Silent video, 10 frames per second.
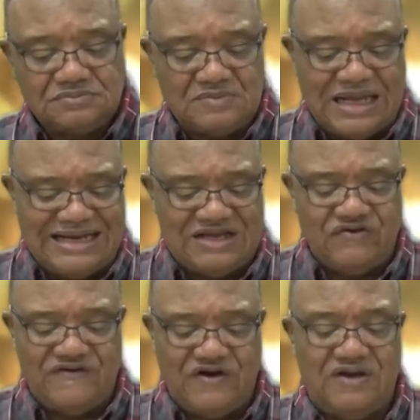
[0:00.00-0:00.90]
And that's
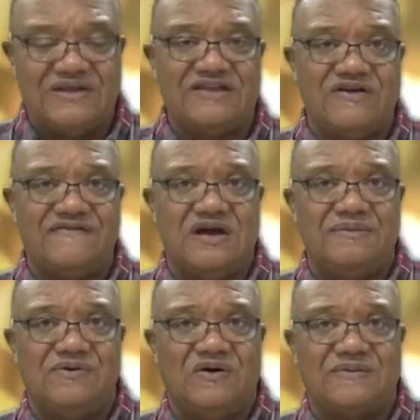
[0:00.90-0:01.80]
very, very
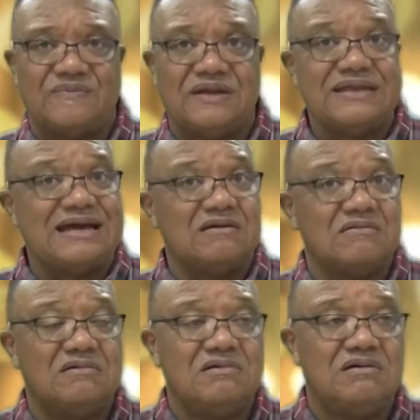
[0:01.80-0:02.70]
important. Now,